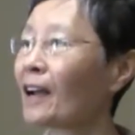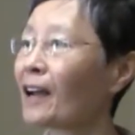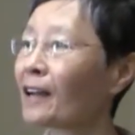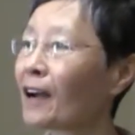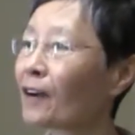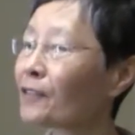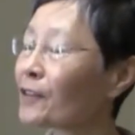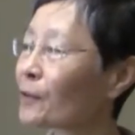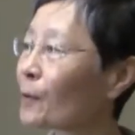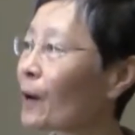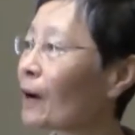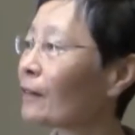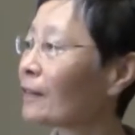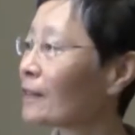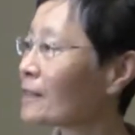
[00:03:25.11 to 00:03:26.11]
and after a
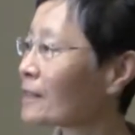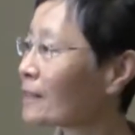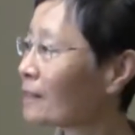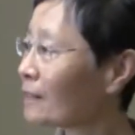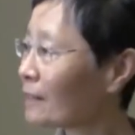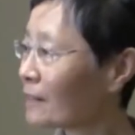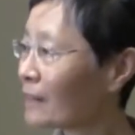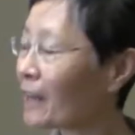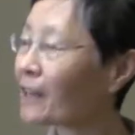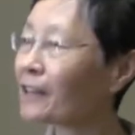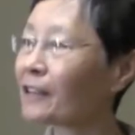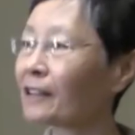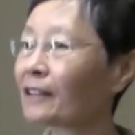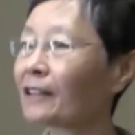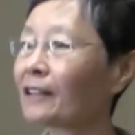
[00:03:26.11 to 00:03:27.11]
while, they
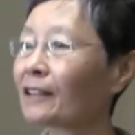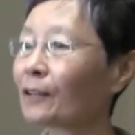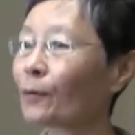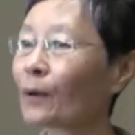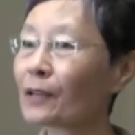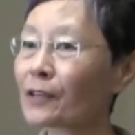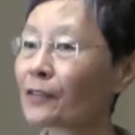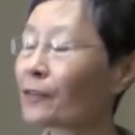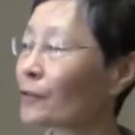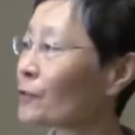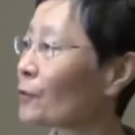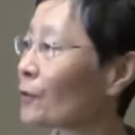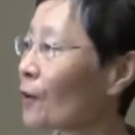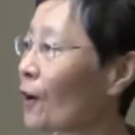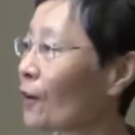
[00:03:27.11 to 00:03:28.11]
stayed in, in the West for
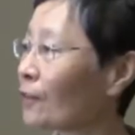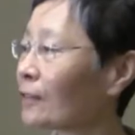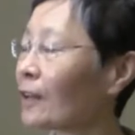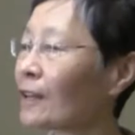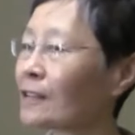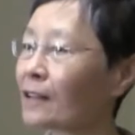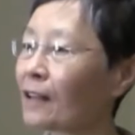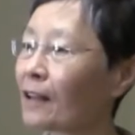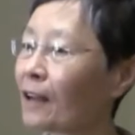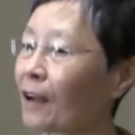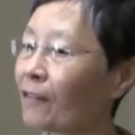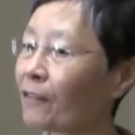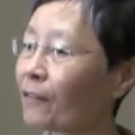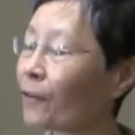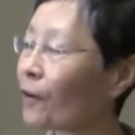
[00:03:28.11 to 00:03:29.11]
so long, as they
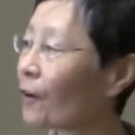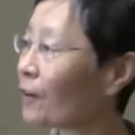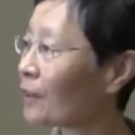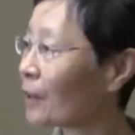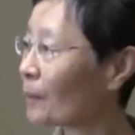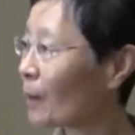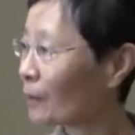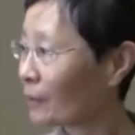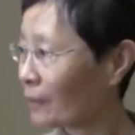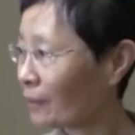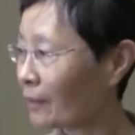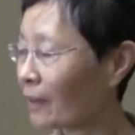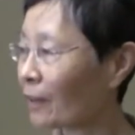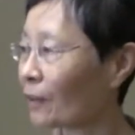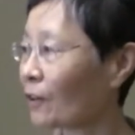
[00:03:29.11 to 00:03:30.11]
have forgotten
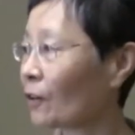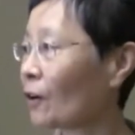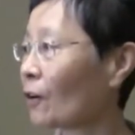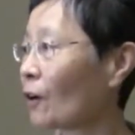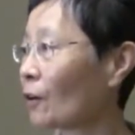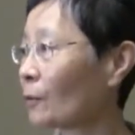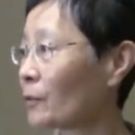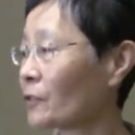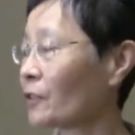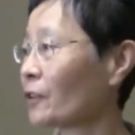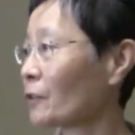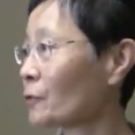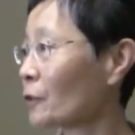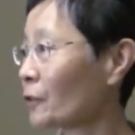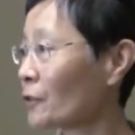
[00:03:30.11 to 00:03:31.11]
about their origin
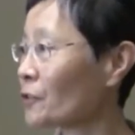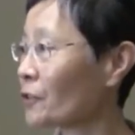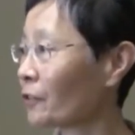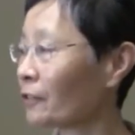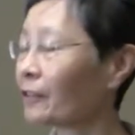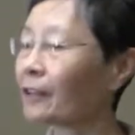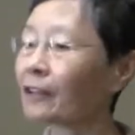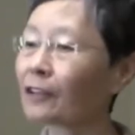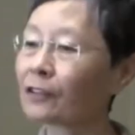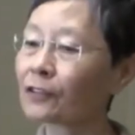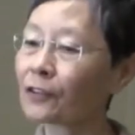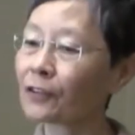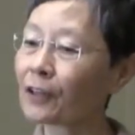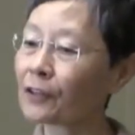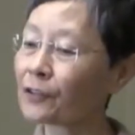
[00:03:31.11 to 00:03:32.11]
and tradition,
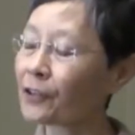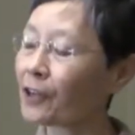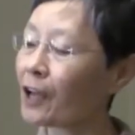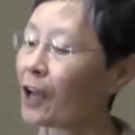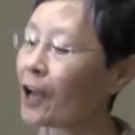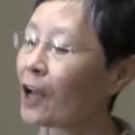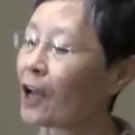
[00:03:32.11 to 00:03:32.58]
so country.